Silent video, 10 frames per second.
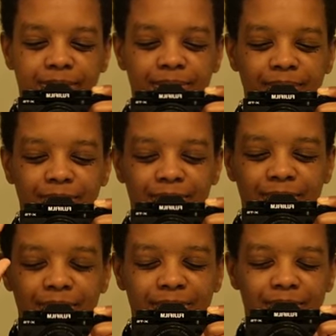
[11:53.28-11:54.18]

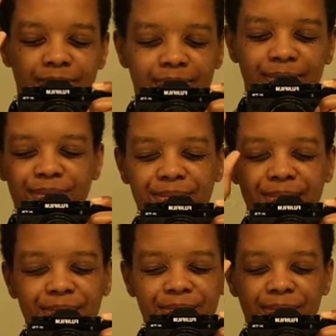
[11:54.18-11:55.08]
I had
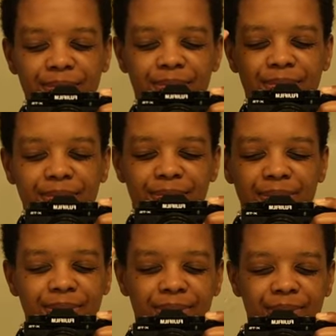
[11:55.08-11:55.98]
quite the
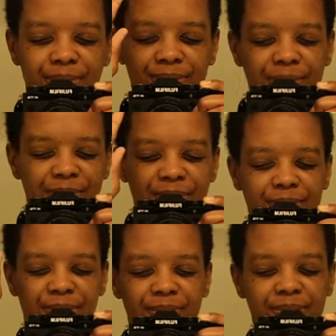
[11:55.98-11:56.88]
weekend. It was
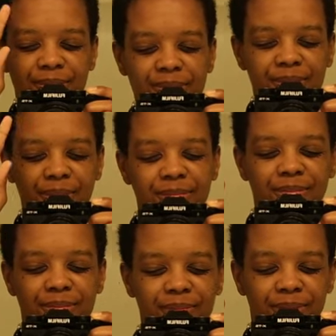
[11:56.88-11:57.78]
so